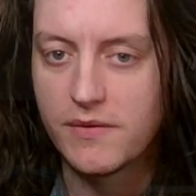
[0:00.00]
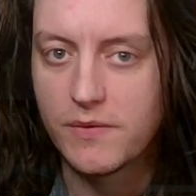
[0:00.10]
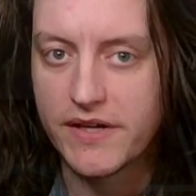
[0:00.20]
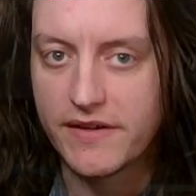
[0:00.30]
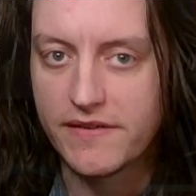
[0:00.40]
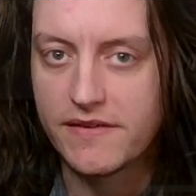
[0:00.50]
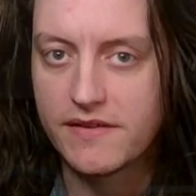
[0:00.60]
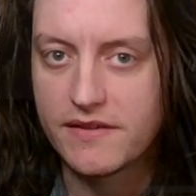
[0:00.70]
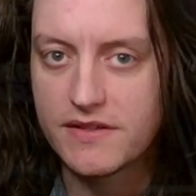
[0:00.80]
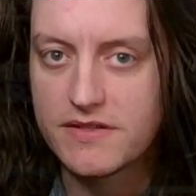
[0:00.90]
wow,
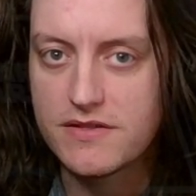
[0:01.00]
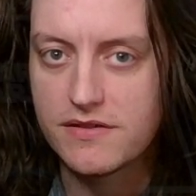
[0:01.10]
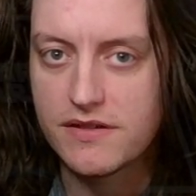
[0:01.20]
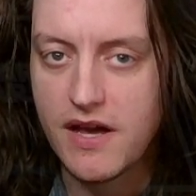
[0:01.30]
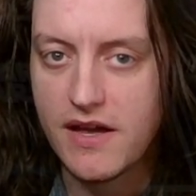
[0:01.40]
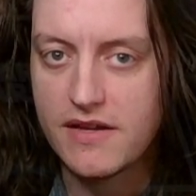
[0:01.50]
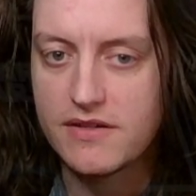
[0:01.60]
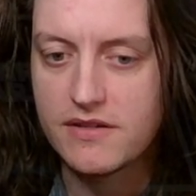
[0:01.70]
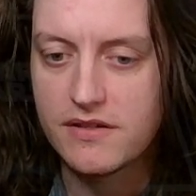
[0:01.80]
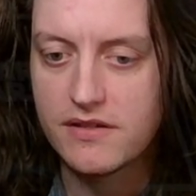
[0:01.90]
these are not.
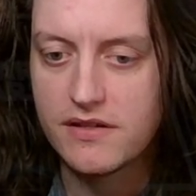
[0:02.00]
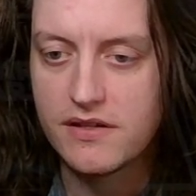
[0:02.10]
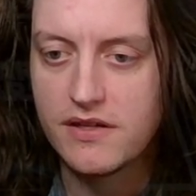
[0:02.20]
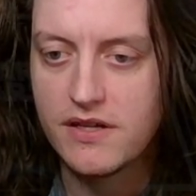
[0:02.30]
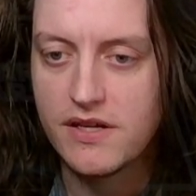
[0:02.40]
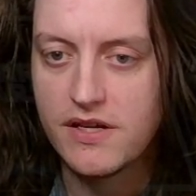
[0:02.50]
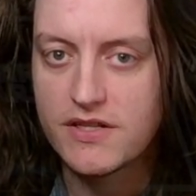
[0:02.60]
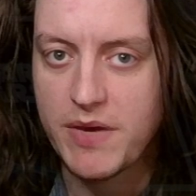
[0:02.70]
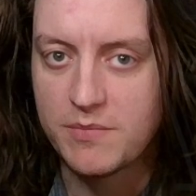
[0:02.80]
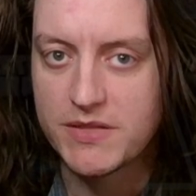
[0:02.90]

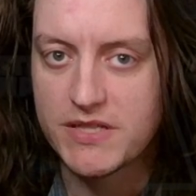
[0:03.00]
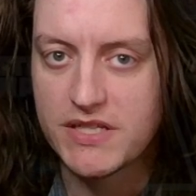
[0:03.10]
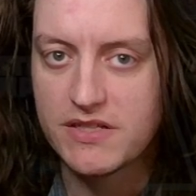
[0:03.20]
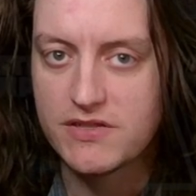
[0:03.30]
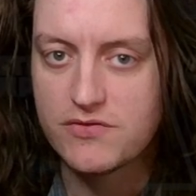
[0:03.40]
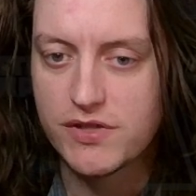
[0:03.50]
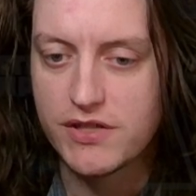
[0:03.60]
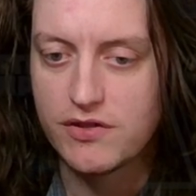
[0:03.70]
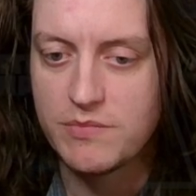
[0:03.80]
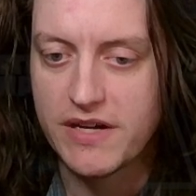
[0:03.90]
So Palpatine's really
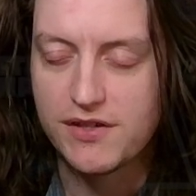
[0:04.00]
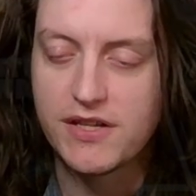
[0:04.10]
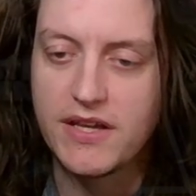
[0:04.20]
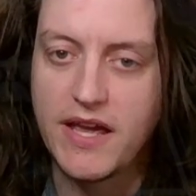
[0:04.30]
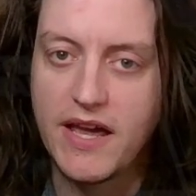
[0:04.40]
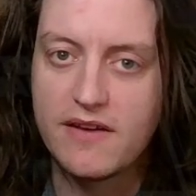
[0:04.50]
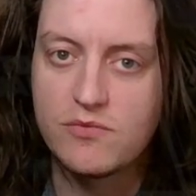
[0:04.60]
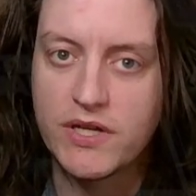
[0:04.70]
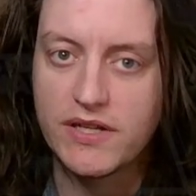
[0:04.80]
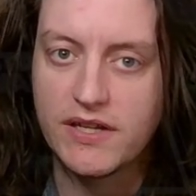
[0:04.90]
good, but I already have
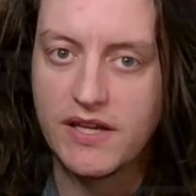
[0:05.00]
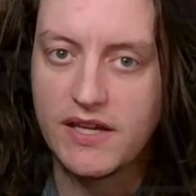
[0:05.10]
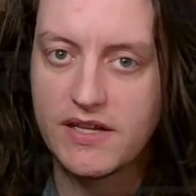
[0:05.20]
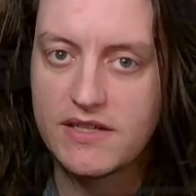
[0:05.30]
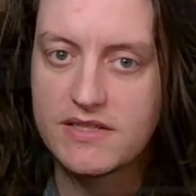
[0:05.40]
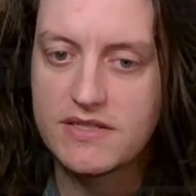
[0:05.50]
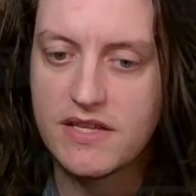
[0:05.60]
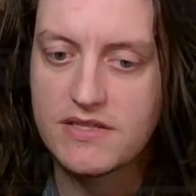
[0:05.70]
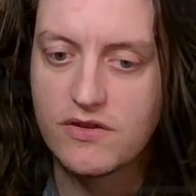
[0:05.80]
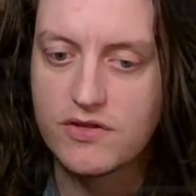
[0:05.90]
one in hand.
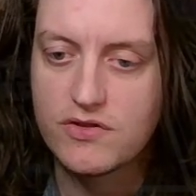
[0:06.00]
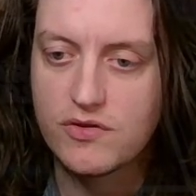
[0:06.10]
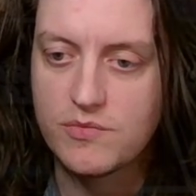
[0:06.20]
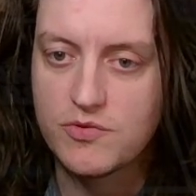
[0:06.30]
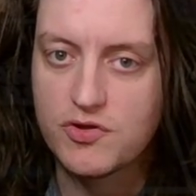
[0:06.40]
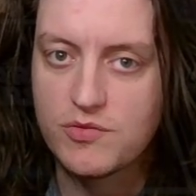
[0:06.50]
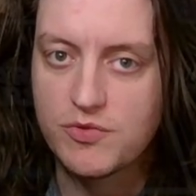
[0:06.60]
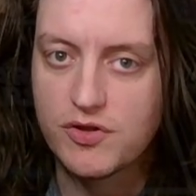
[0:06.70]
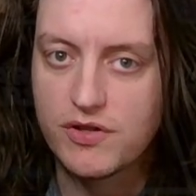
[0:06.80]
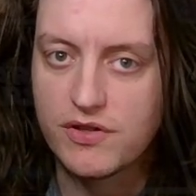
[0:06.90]
Death Star
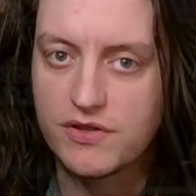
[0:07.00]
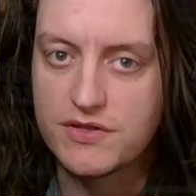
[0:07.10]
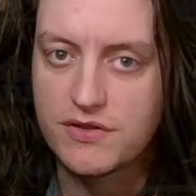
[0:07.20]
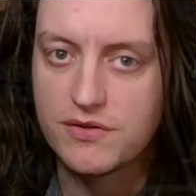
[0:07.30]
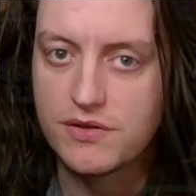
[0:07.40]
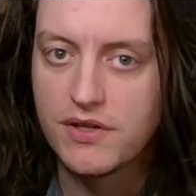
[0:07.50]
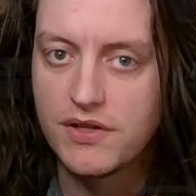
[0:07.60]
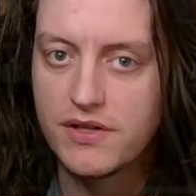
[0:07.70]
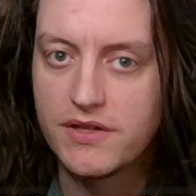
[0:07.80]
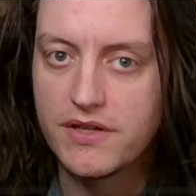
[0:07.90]
Stormtrooper also
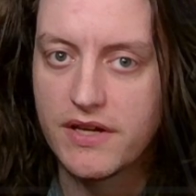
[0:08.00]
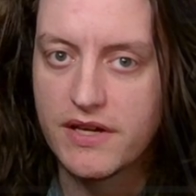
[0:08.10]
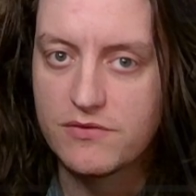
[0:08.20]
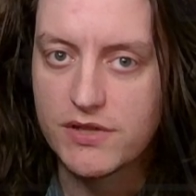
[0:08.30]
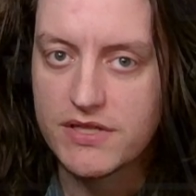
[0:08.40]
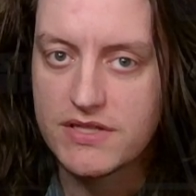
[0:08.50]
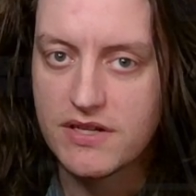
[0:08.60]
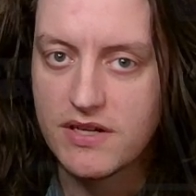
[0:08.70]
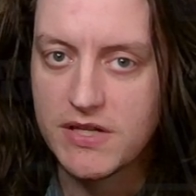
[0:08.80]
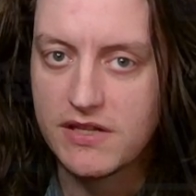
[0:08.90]
not really something
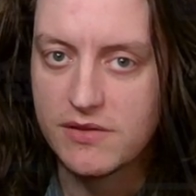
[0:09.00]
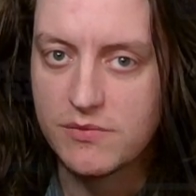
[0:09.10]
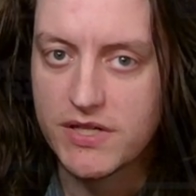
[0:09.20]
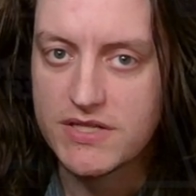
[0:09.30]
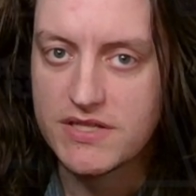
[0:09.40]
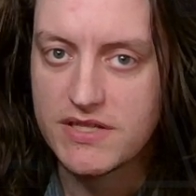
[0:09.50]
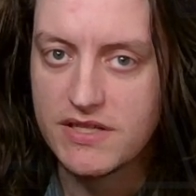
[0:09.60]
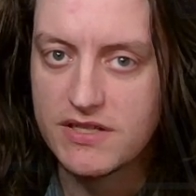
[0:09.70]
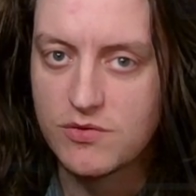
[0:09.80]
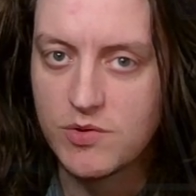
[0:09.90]
I immediately want to
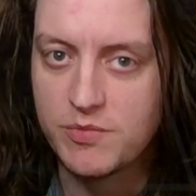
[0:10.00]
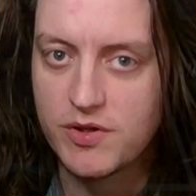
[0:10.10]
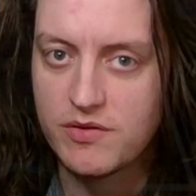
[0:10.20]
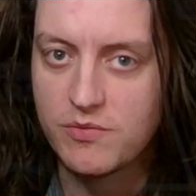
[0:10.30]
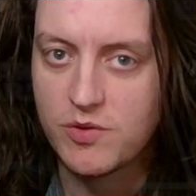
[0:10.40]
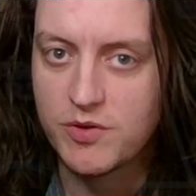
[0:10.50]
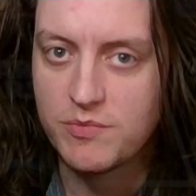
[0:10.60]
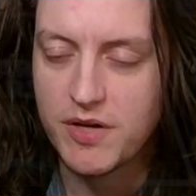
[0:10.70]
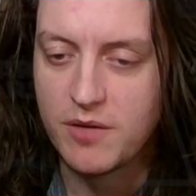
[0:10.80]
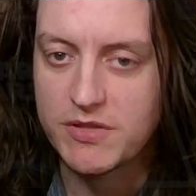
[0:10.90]
see. So we'll put
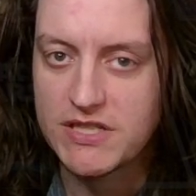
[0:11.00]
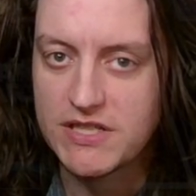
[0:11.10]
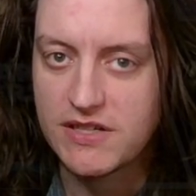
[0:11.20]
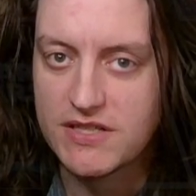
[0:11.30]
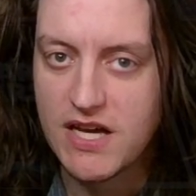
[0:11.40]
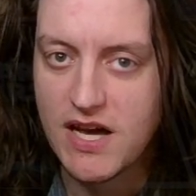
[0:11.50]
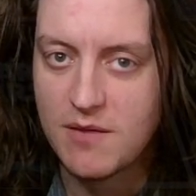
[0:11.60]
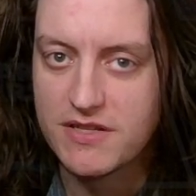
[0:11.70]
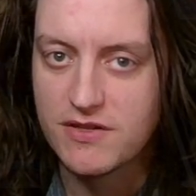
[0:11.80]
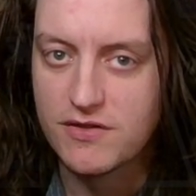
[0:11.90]
Palpatine on top
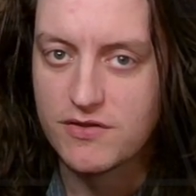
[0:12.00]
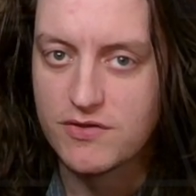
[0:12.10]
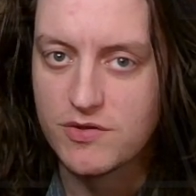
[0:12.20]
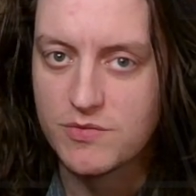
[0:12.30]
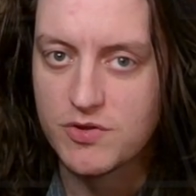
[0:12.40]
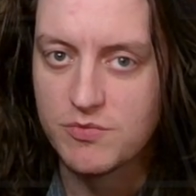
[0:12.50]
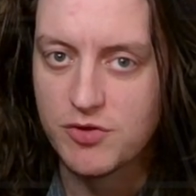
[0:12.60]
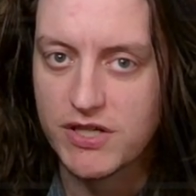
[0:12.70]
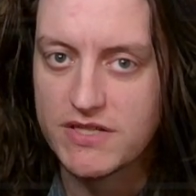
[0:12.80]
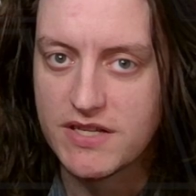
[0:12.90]
of the Death Star Stormtrooper in
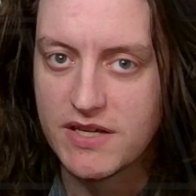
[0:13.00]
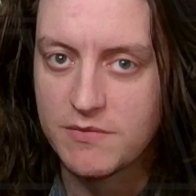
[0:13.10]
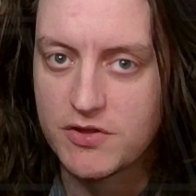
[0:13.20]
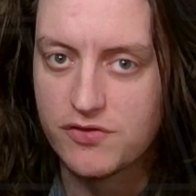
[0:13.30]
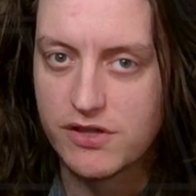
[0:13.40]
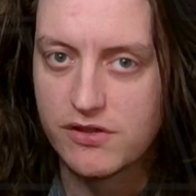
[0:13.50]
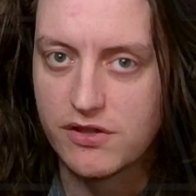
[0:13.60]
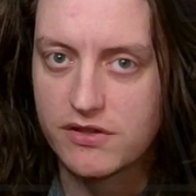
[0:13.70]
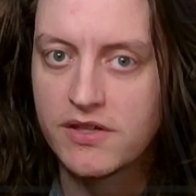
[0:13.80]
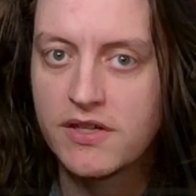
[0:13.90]
case the game goes really
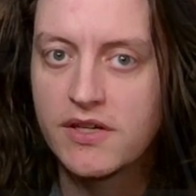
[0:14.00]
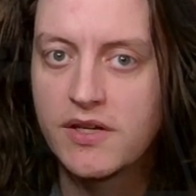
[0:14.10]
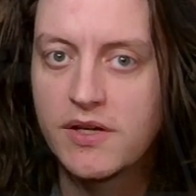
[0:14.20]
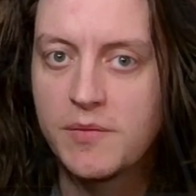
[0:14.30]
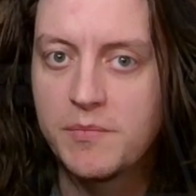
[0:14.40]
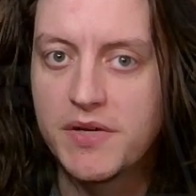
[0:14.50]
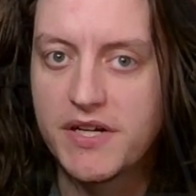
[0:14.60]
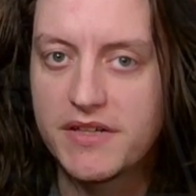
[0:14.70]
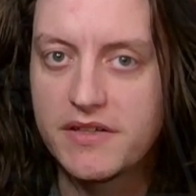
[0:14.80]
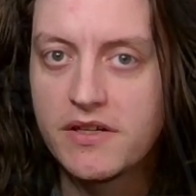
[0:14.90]
long. But